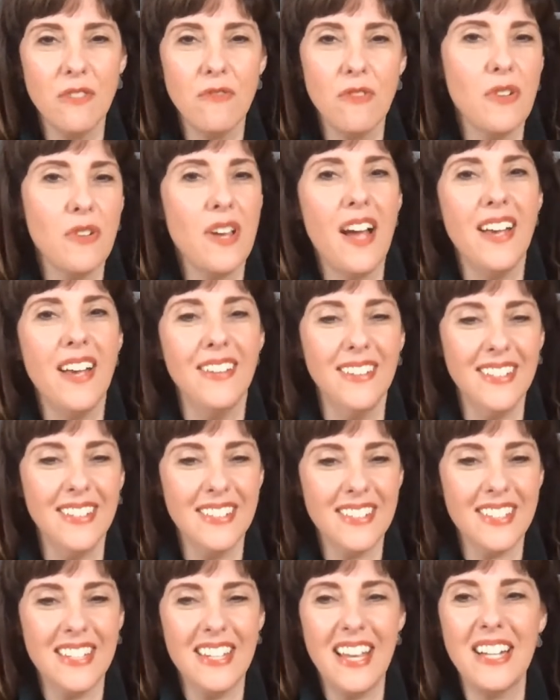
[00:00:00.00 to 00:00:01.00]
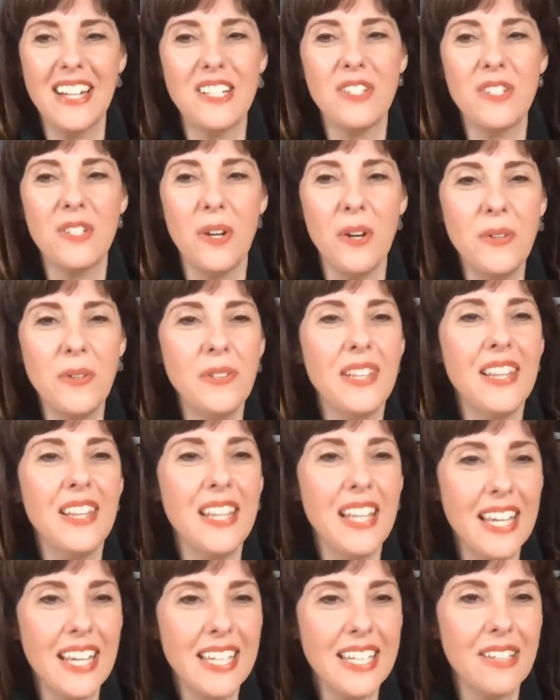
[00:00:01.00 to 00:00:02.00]
Rhode Island, and I don't
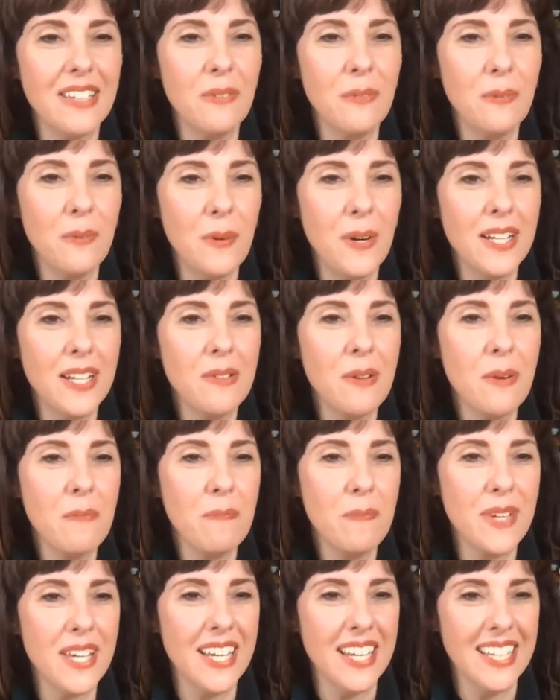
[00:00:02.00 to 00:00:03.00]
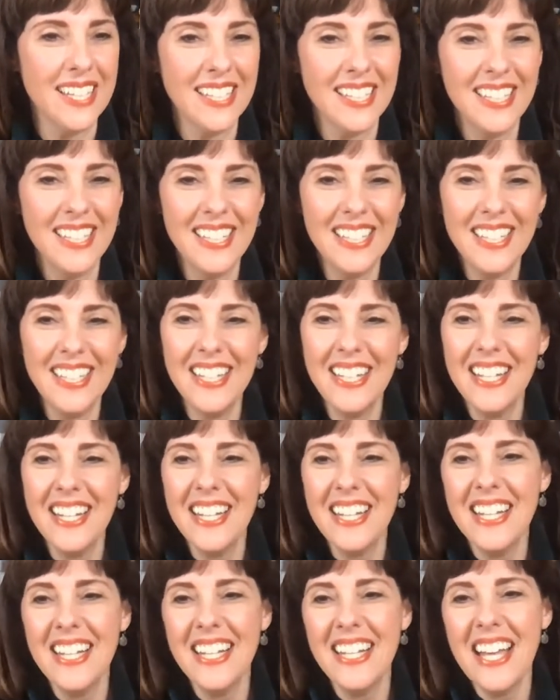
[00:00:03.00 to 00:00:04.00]
like it one bit.
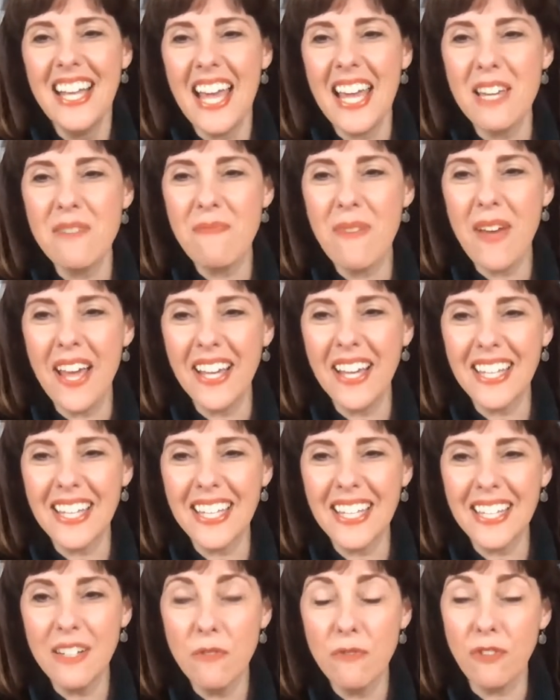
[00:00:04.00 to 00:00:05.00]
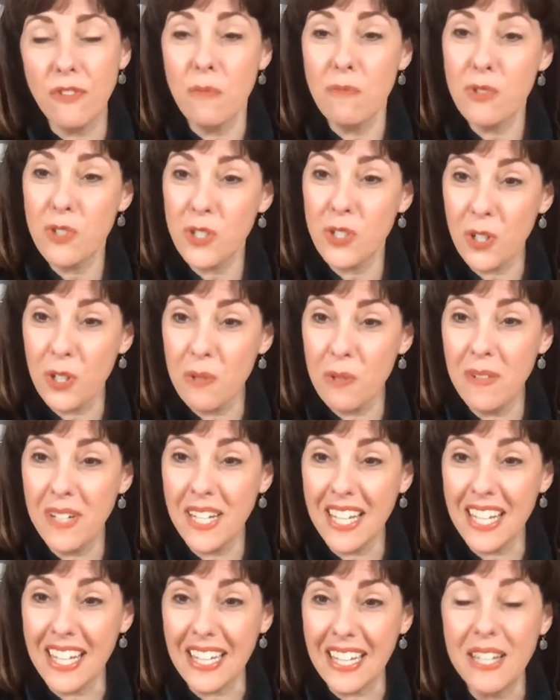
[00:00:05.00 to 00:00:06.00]
Hey, Peggy from
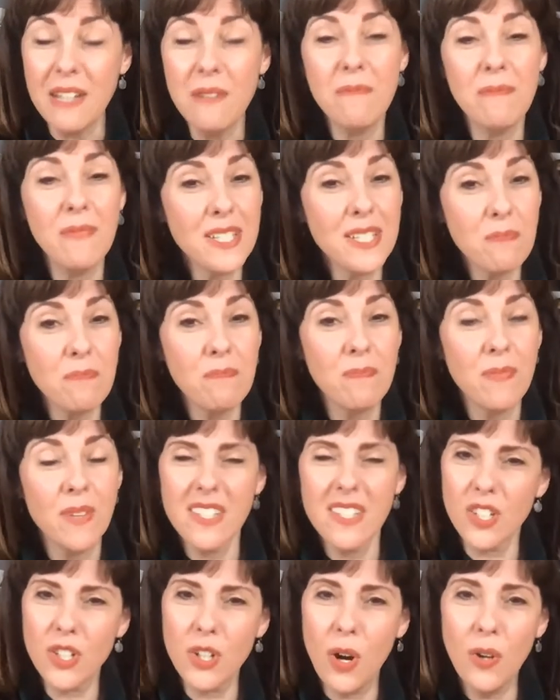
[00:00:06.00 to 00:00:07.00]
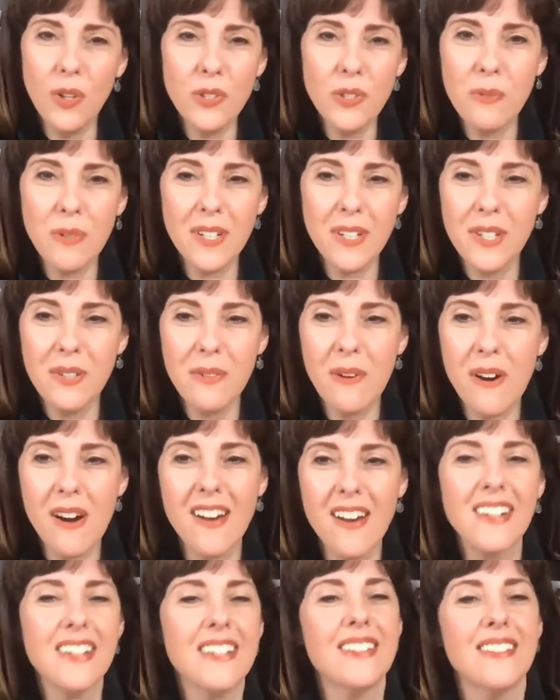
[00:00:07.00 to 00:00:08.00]
Germany. Is it cold where you
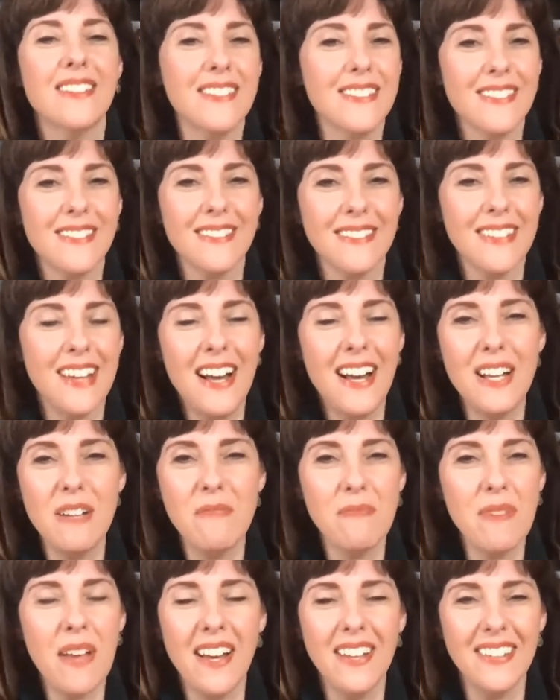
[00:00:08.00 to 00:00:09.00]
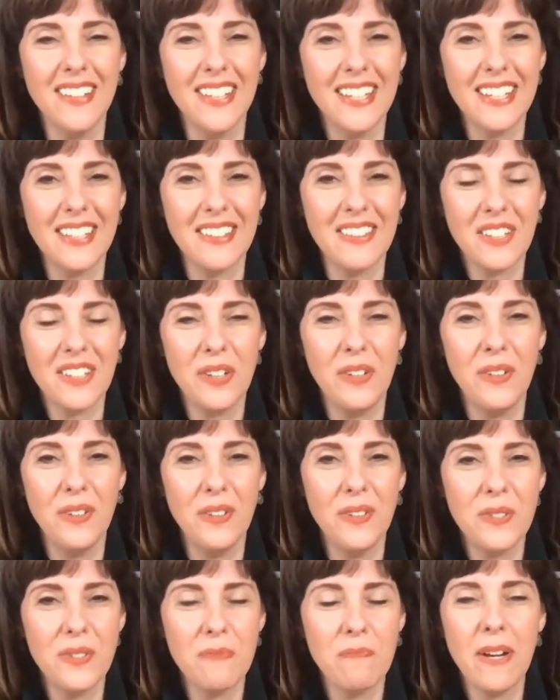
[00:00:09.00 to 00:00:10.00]
are? Because I'm not liking the
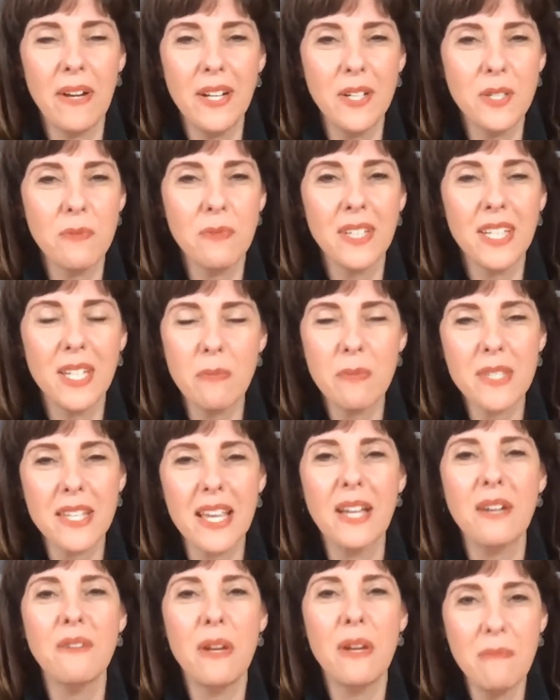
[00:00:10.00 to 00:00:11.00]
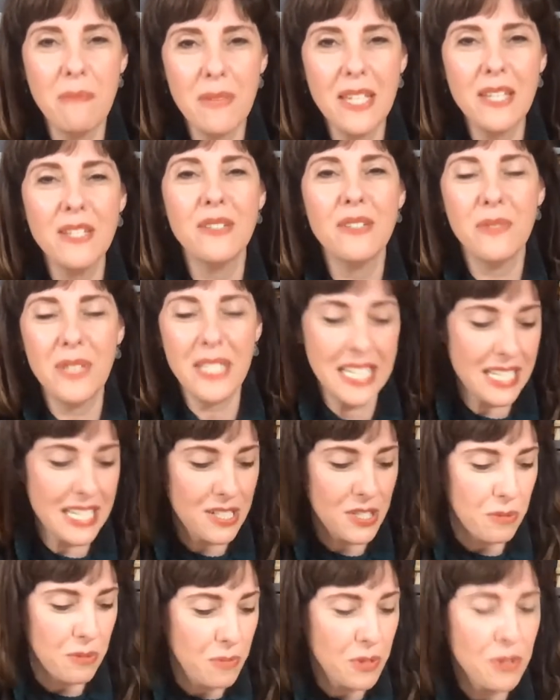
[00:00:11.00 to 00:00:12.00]
cold. My husband keeps saying we need
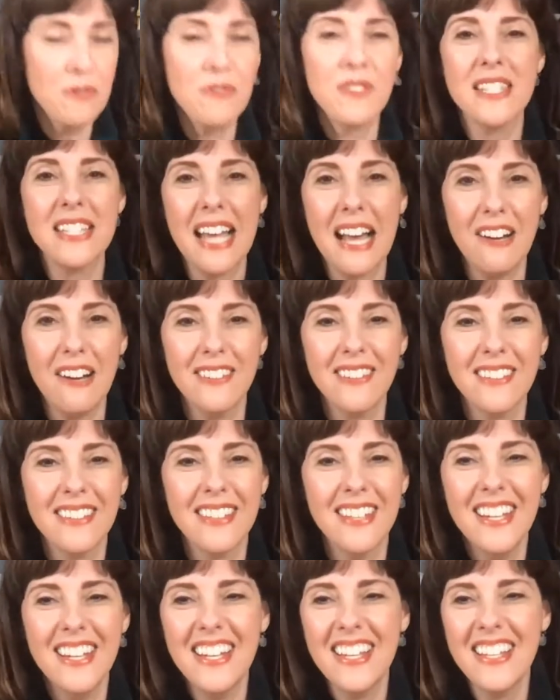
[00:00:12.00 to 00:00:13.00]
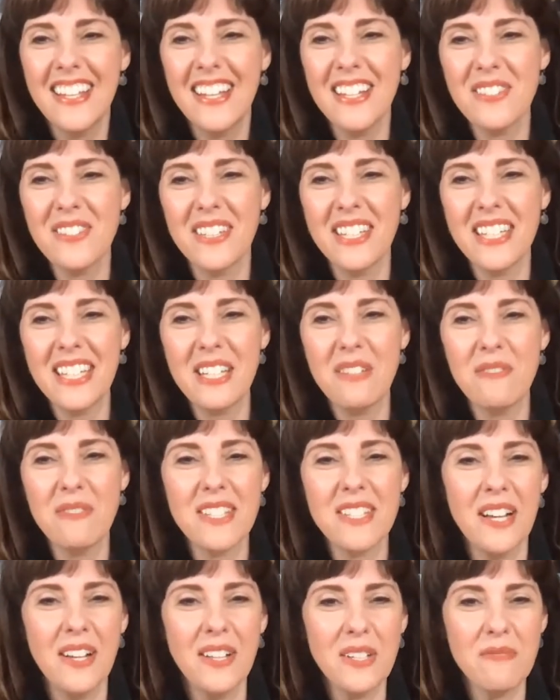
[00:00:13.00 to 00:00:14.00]
to move south. That's what he keeps
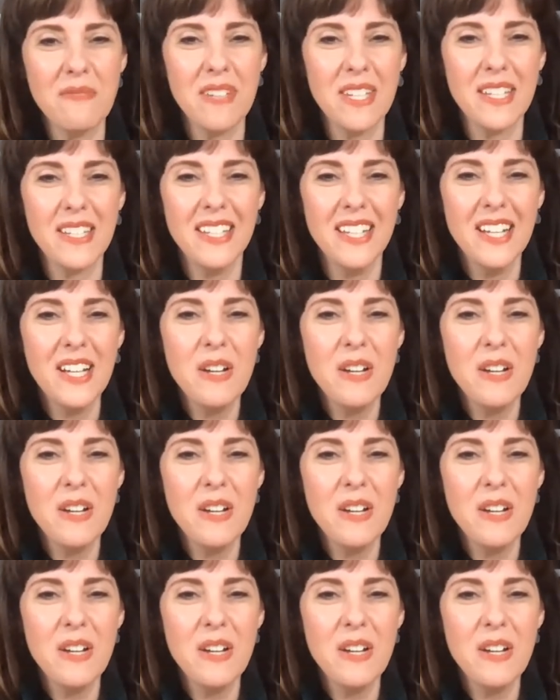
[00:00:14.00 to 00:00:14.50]
telling me.